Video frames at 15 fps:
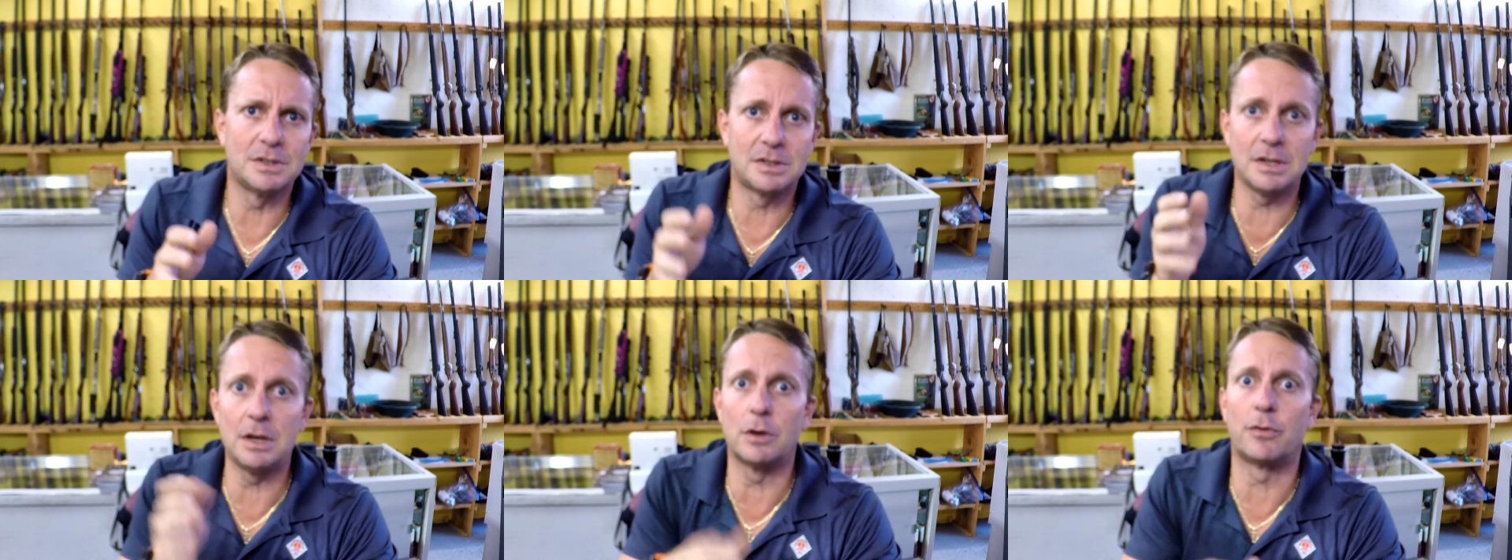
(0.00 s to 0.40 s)

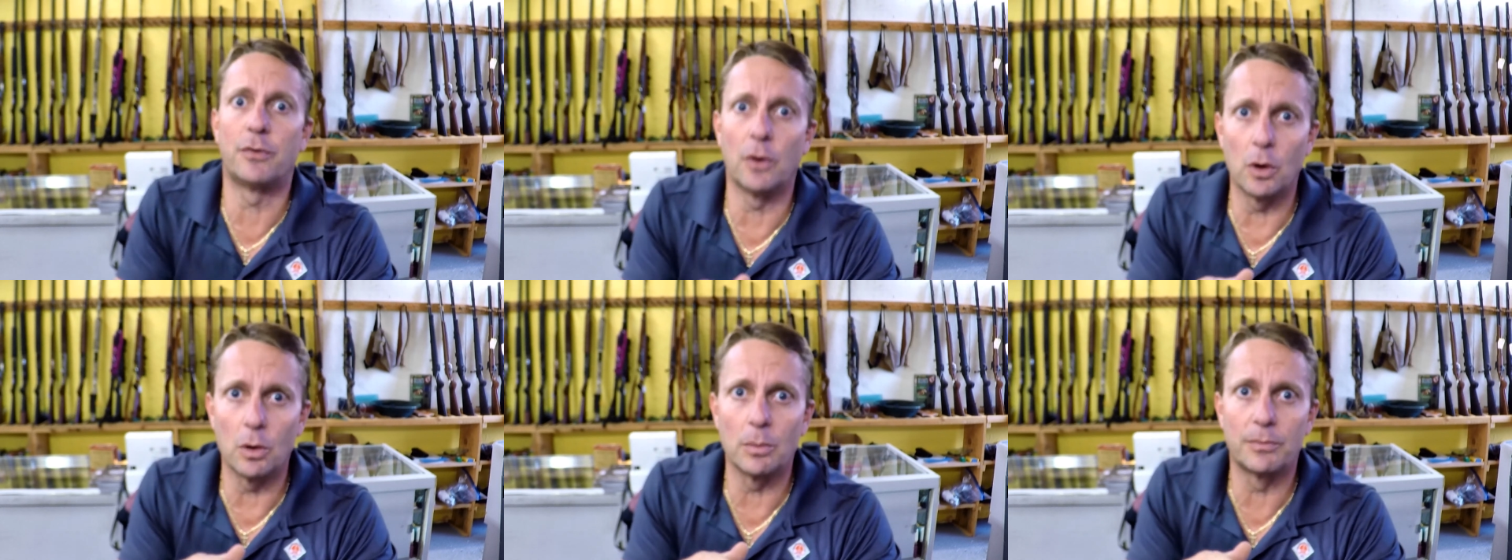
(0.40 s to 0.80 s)

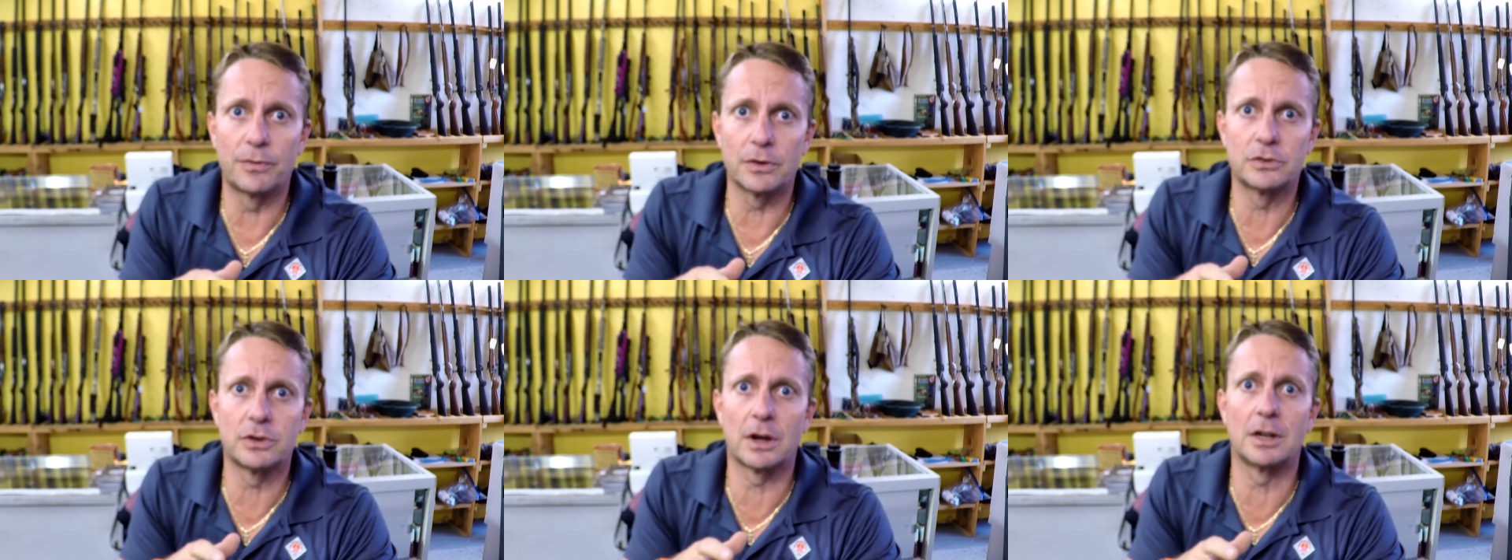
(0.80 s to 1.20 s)
xenophobe
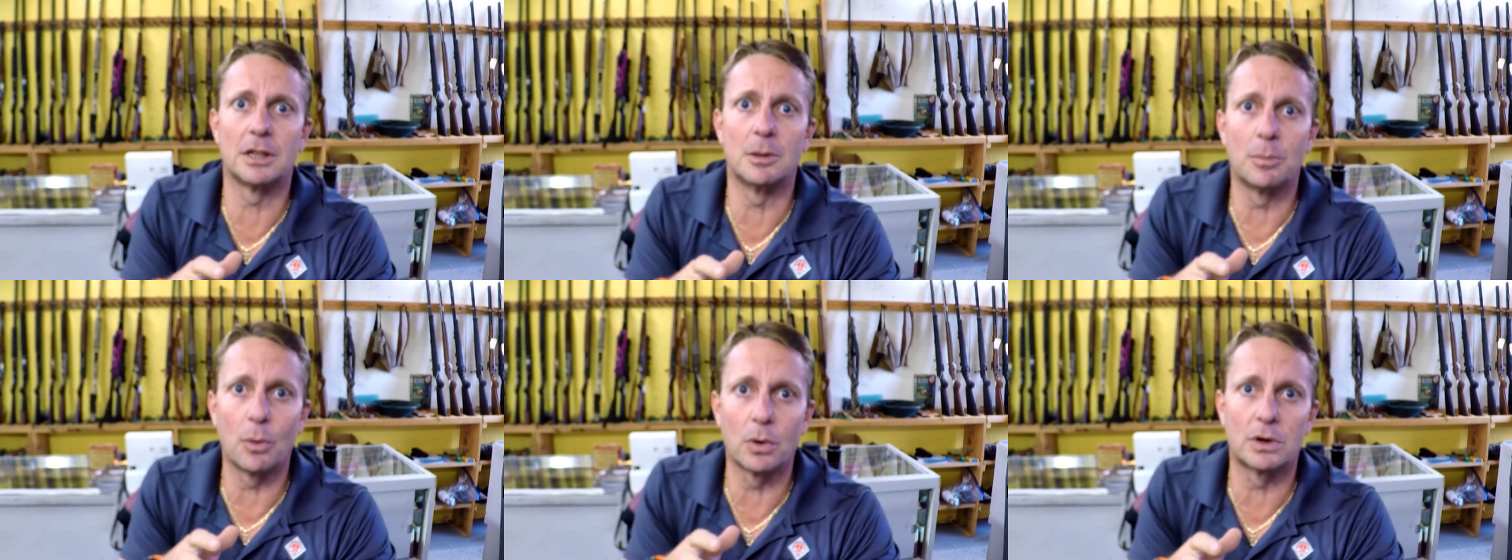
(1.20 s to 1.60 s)
for shutting
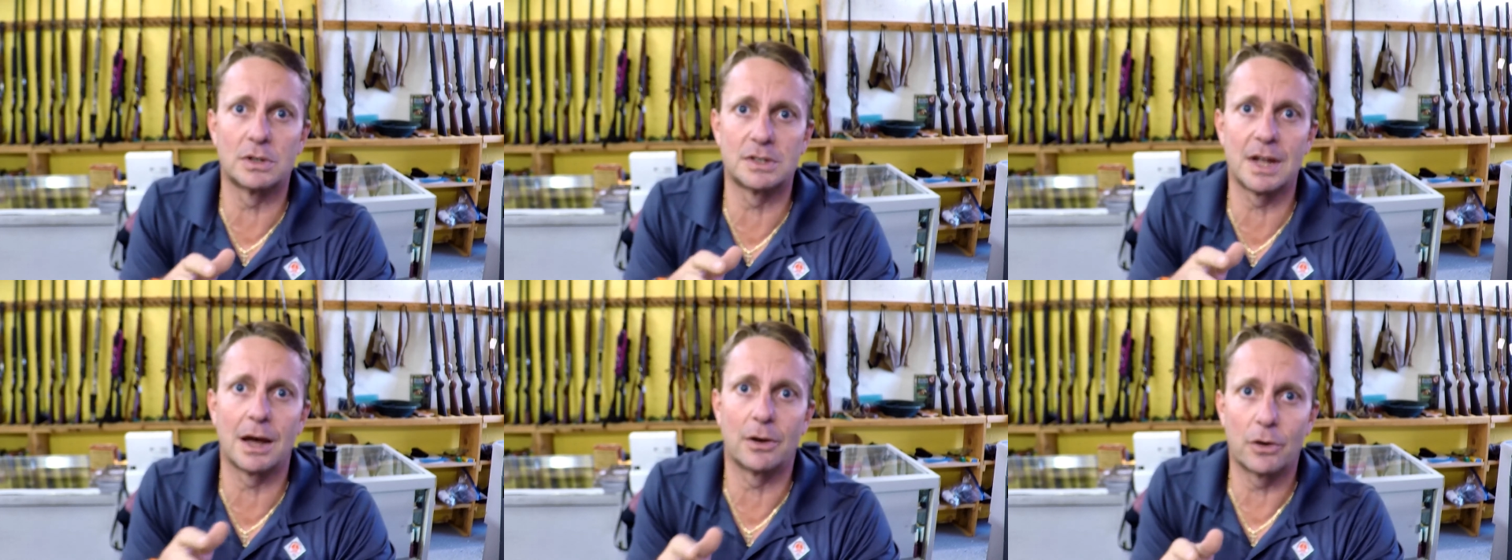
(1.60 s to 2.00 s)
the
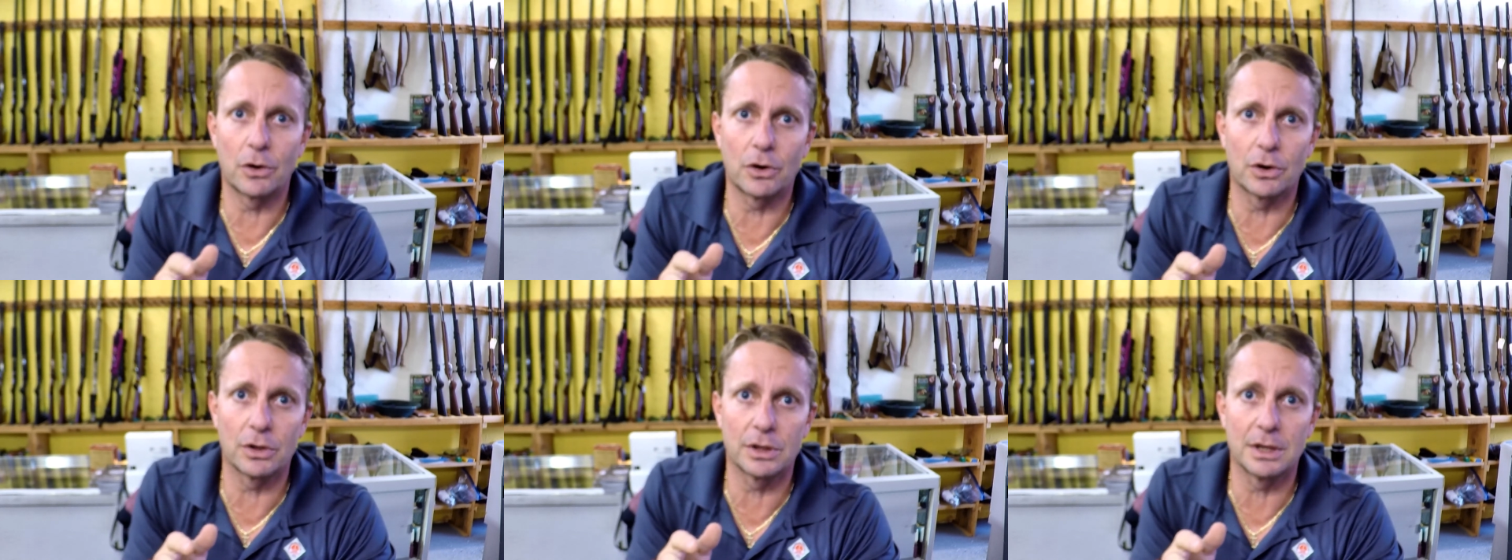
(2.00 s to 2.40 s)
borders down
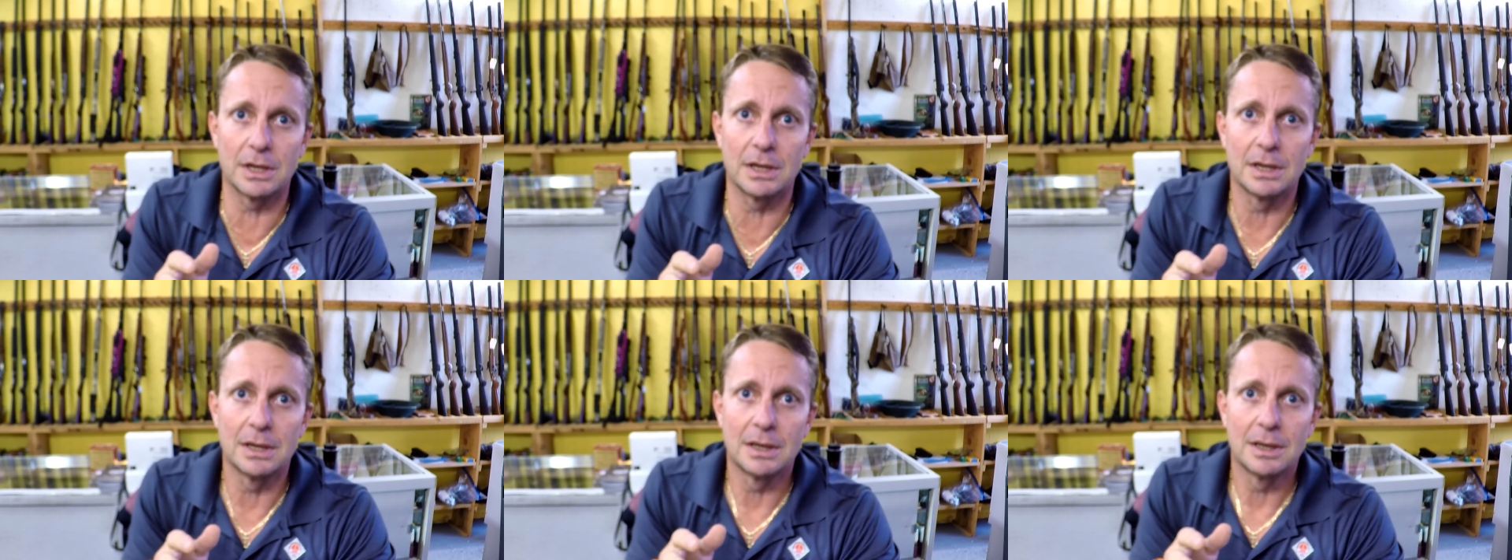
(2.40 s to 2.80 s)
early.